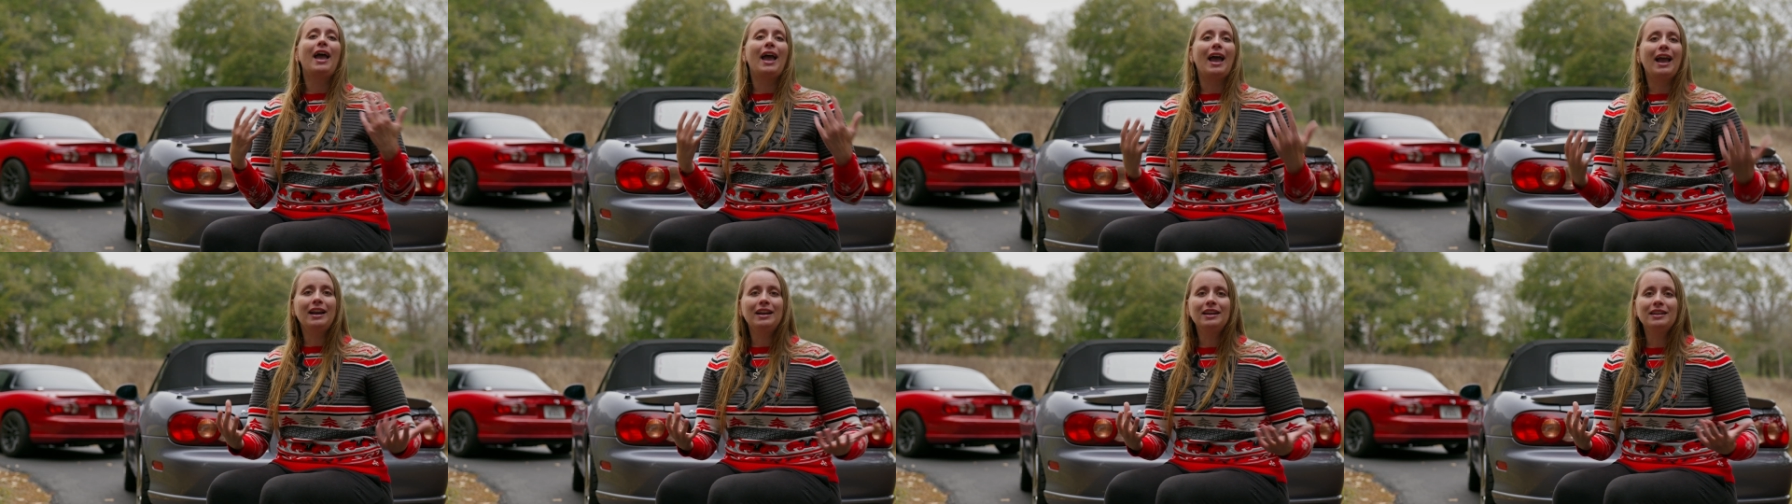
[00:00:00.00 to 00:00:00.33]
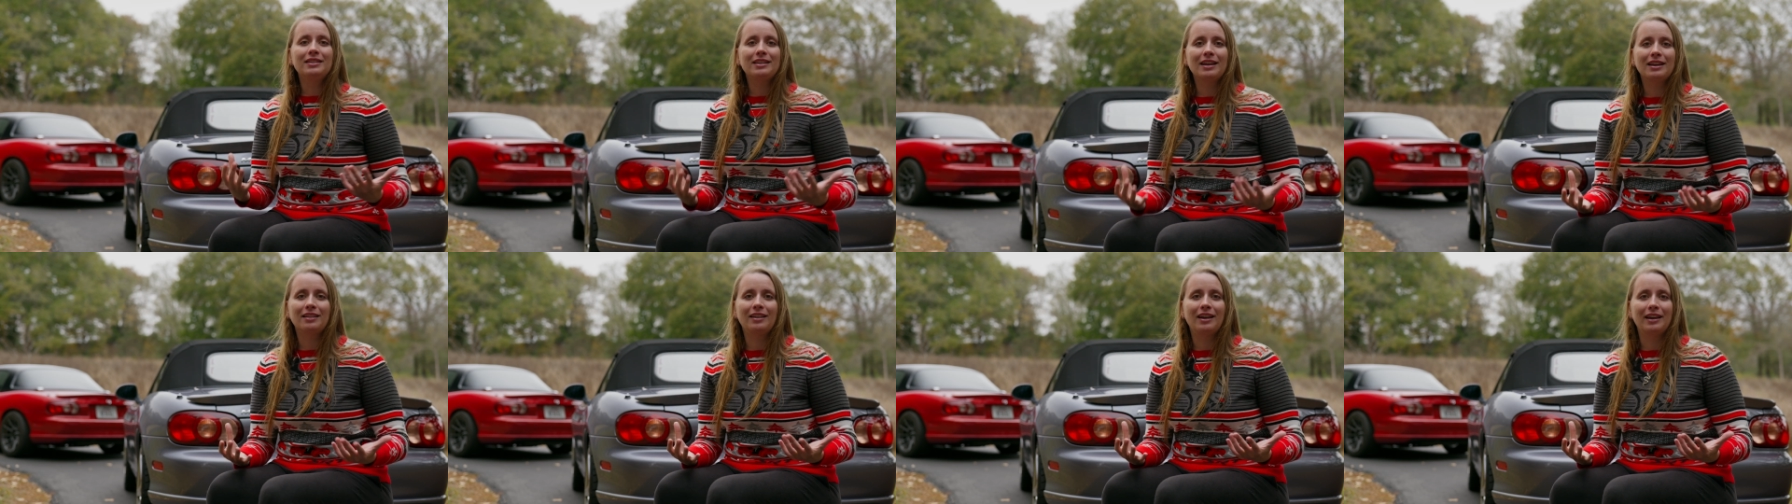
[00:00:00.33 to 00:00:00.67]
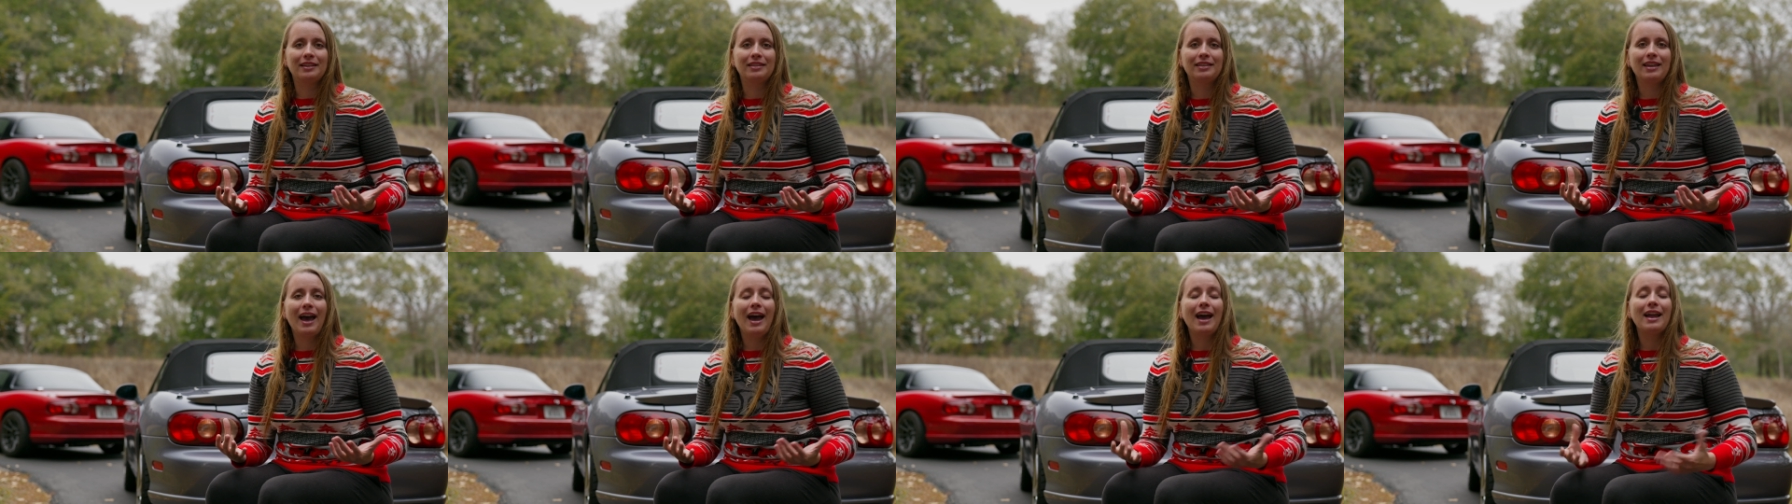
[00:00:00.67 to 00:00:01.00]
anything
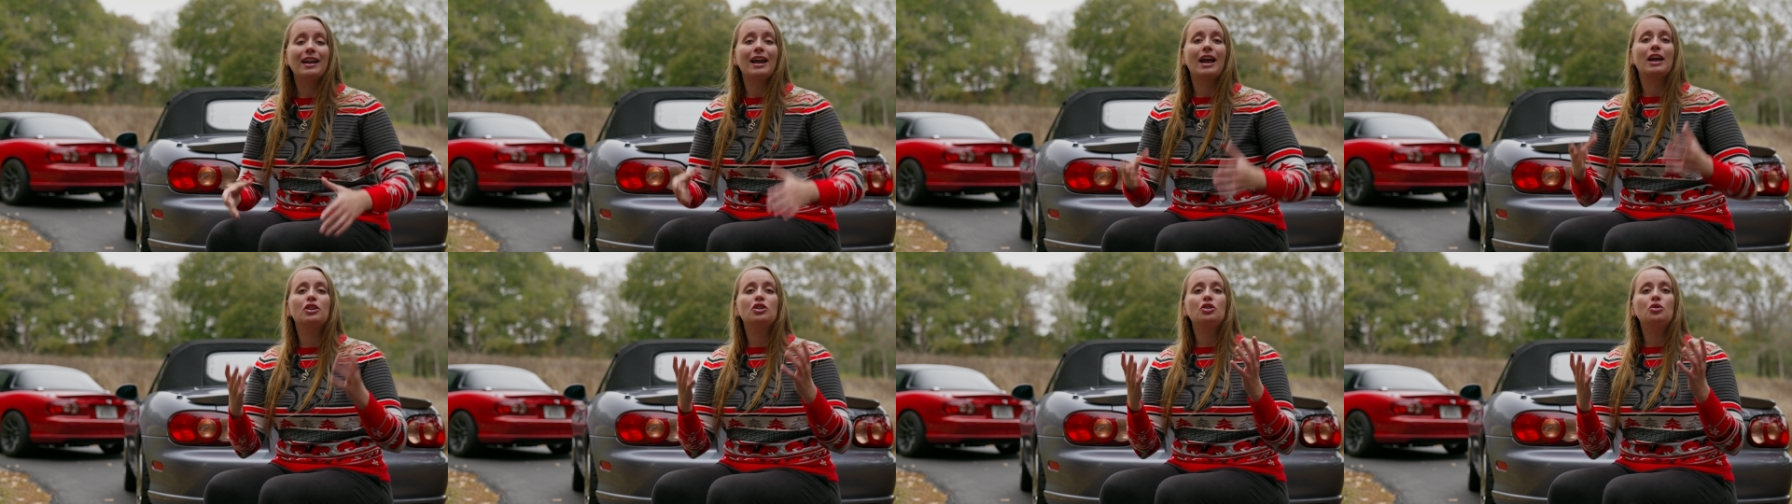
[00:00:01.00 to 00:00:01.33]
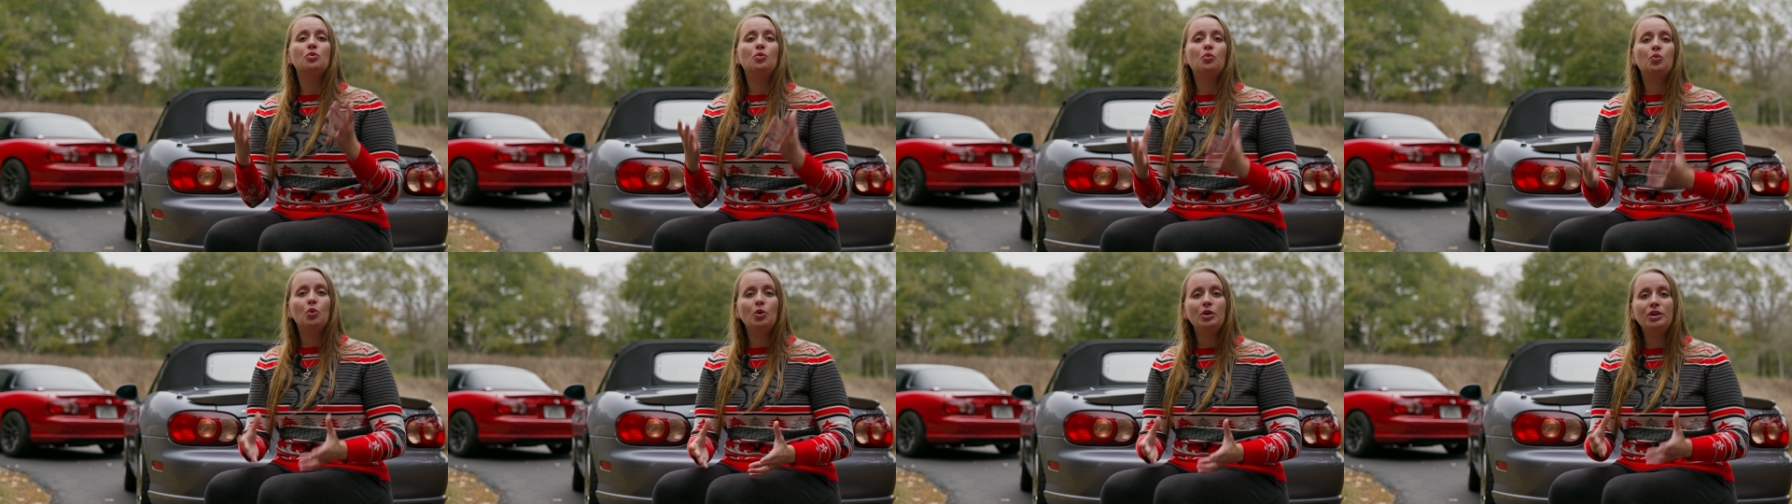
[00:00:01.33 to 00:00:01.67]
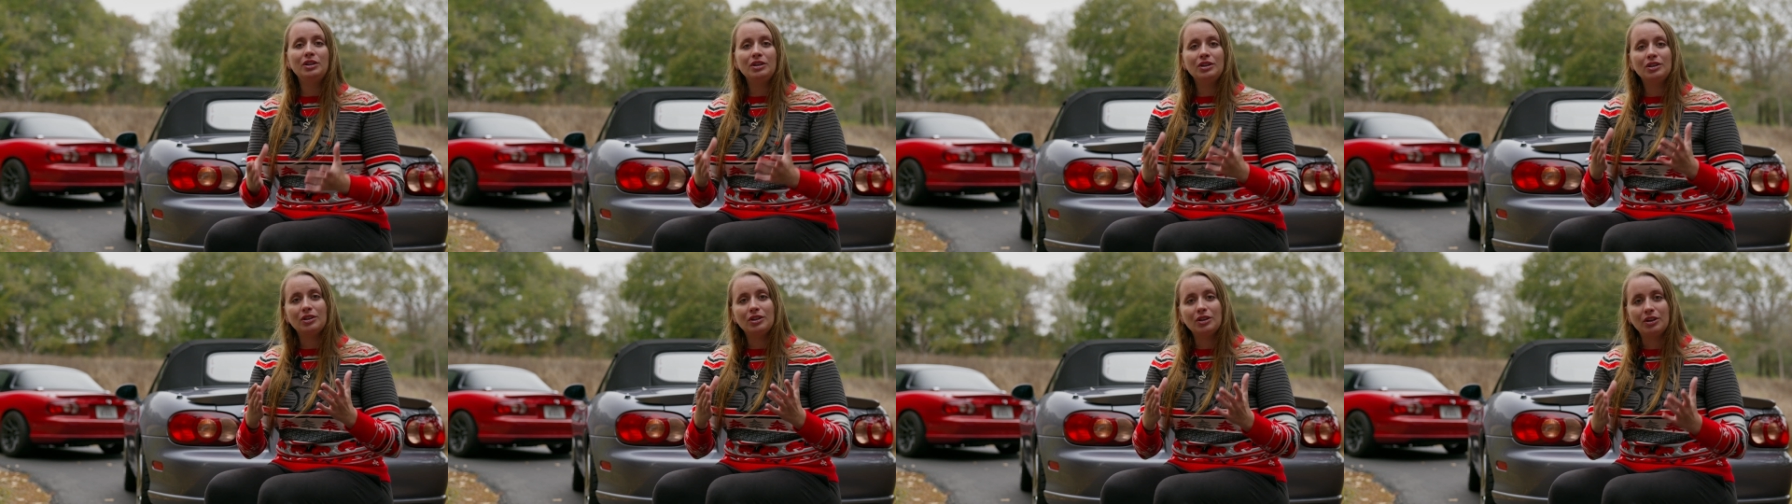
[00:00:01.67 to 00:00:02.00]
like that, and you
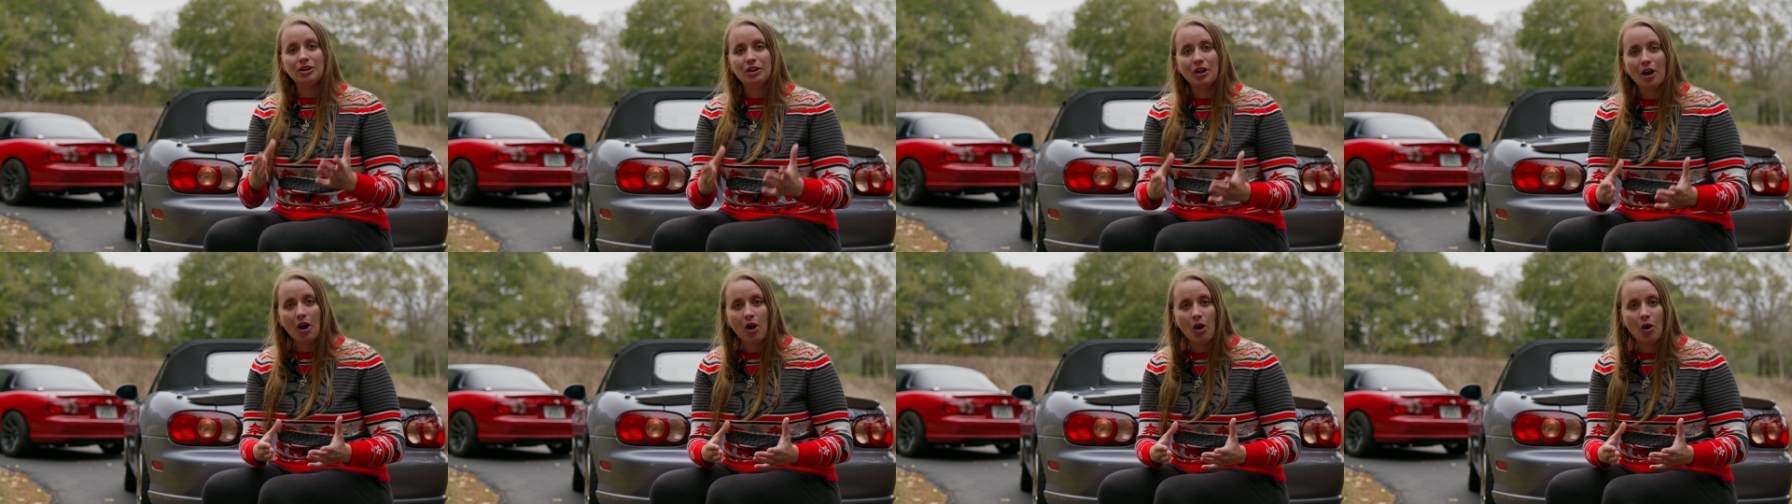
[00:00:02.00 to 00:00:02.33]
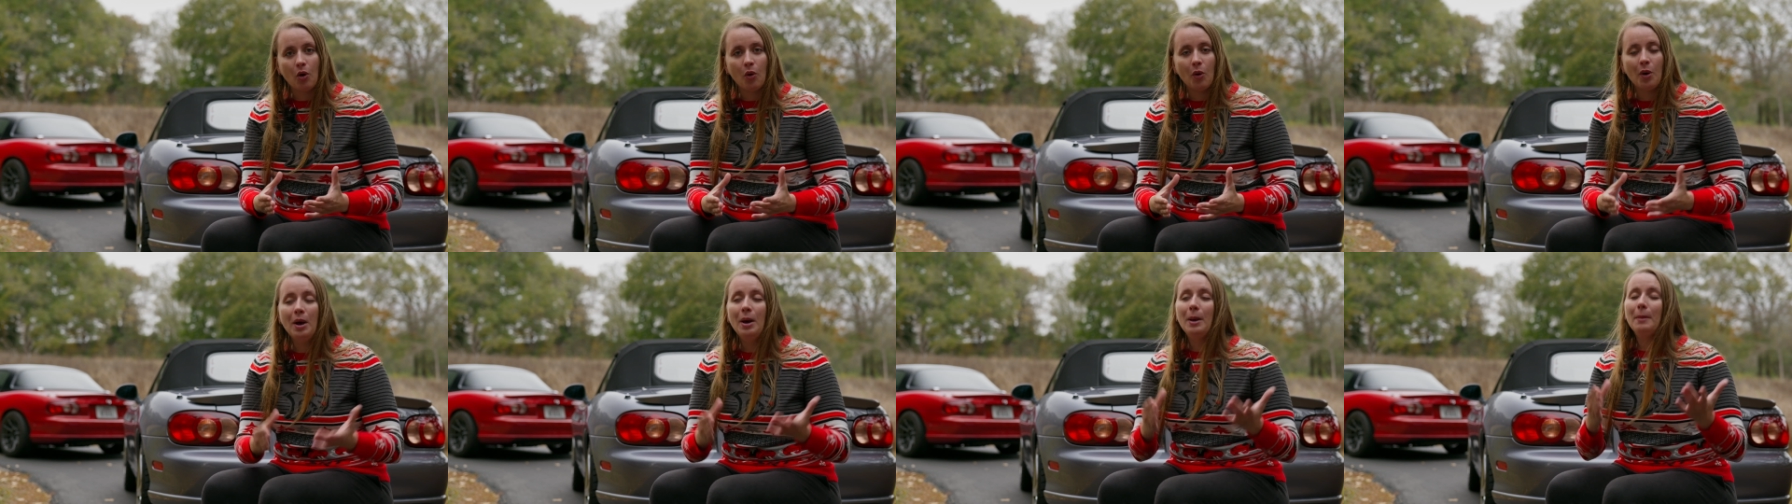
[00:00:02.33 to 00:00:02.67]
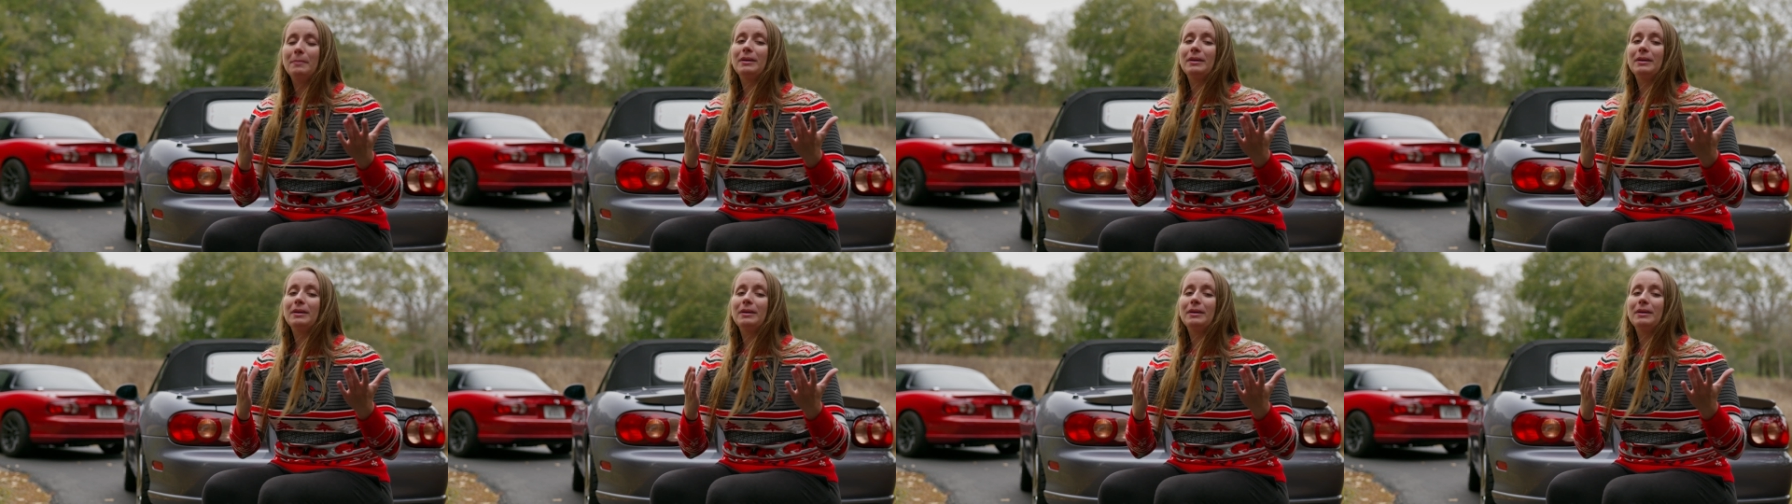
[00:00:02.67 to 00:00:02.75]
wouldn't know